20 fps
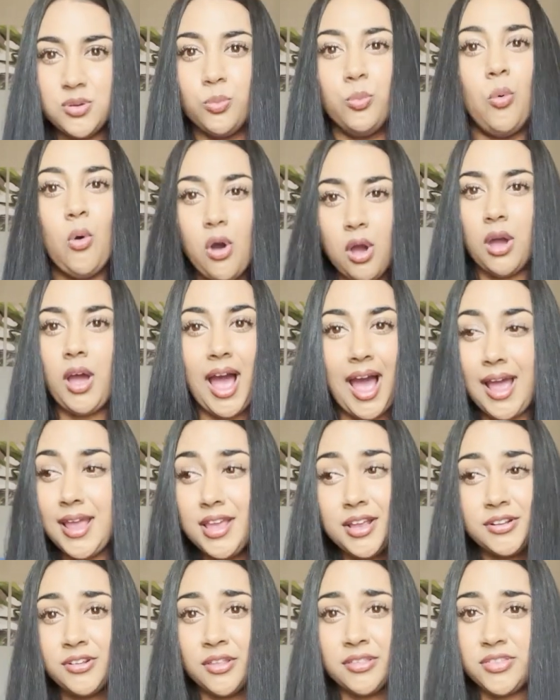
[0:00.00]
What, I
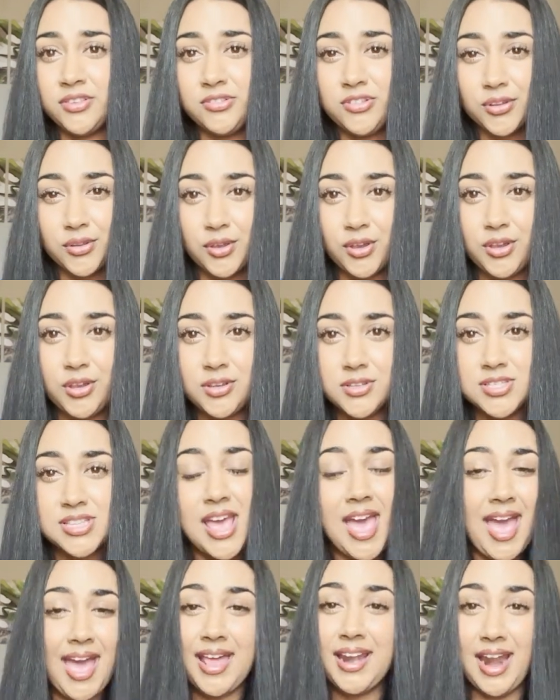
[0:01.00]
had nothing to lose,
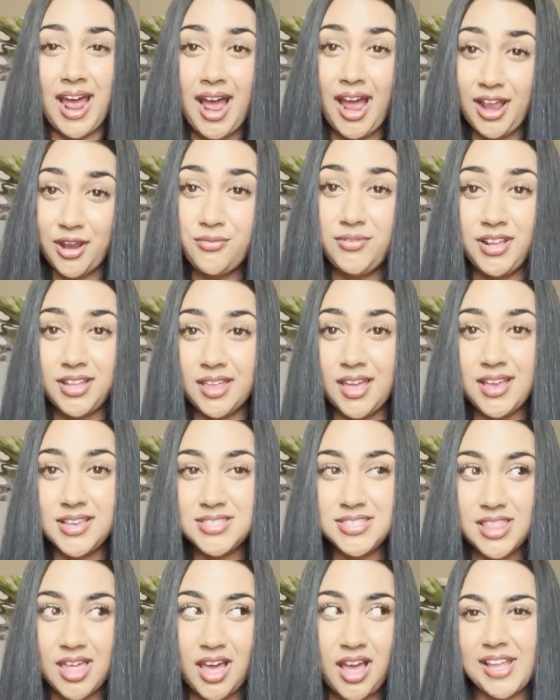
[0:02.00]
and I
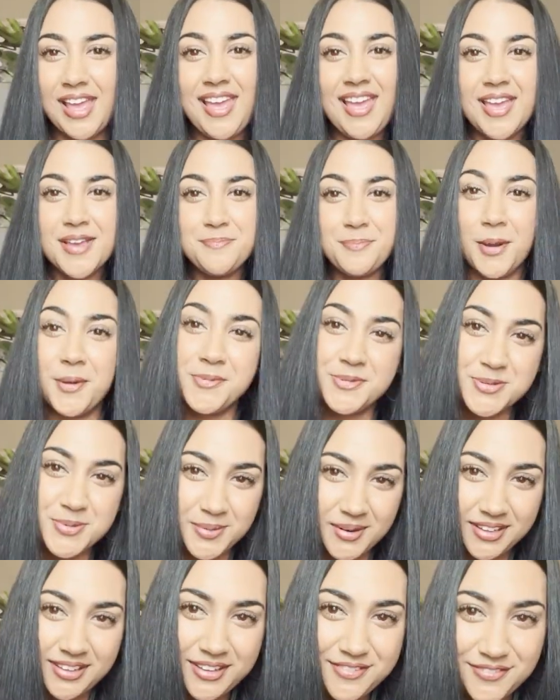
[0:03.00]
realized that But it was
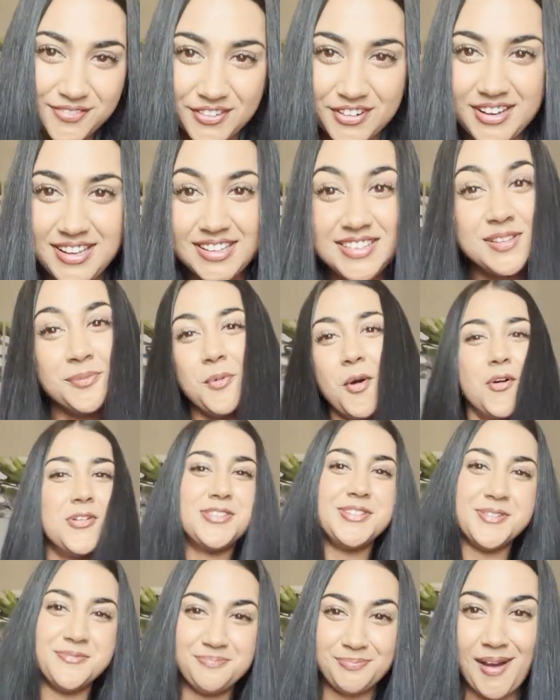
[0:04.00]
really funny to
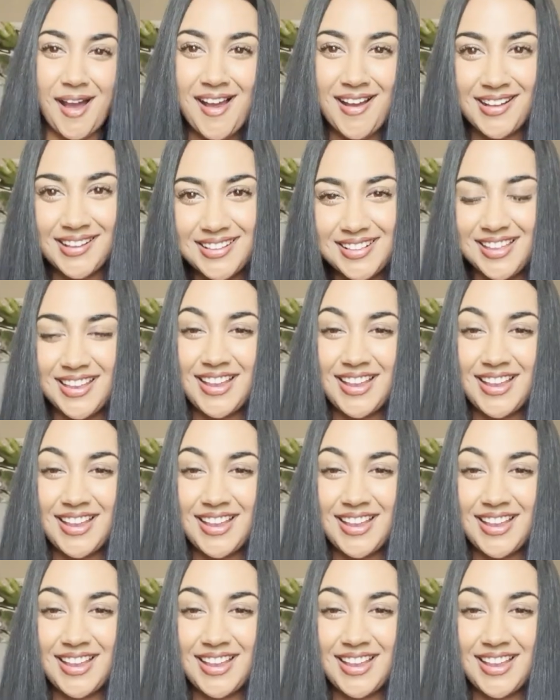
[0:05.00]
watch it back.